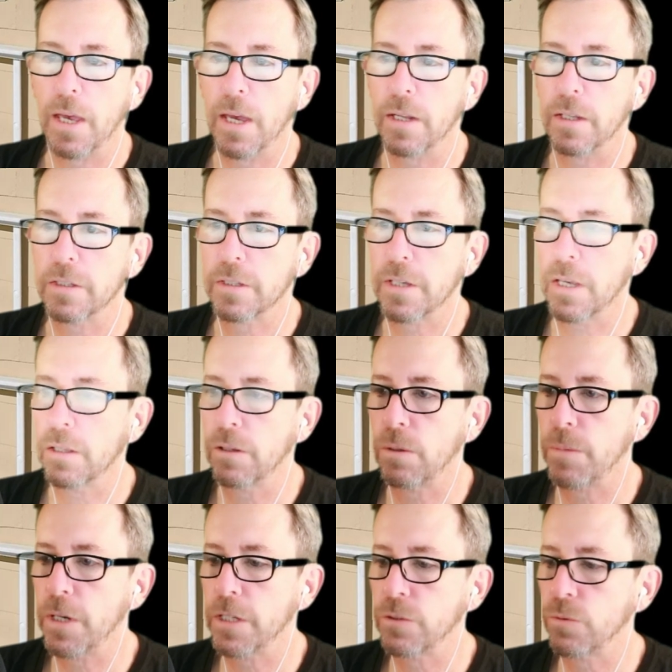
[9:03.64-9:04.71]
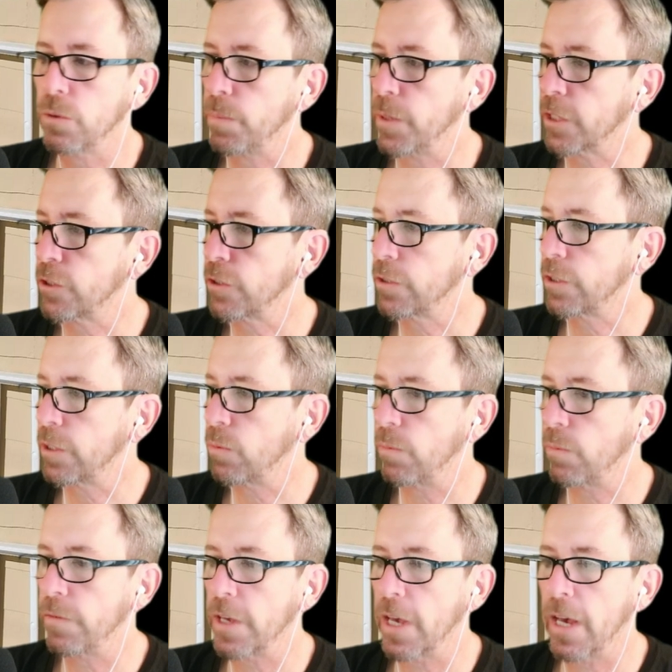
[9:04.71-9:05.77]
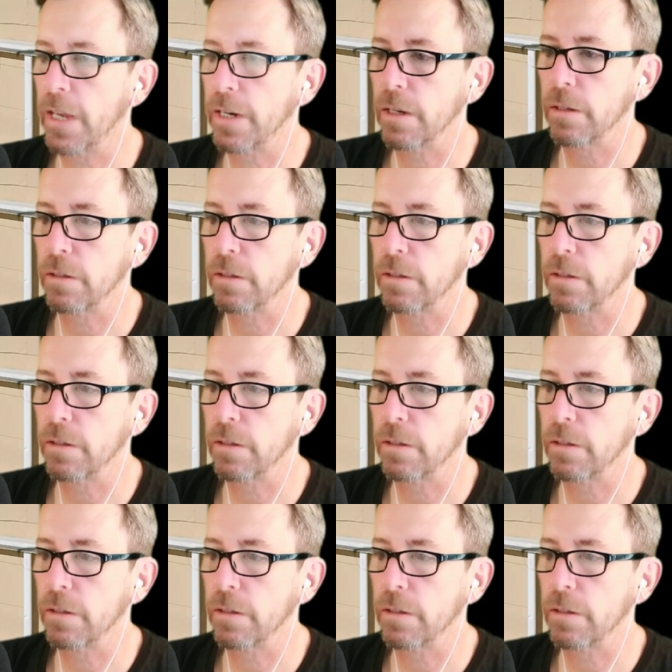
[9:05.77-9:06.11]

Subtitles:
And let's take a little buzz through the pictures, see what we've got.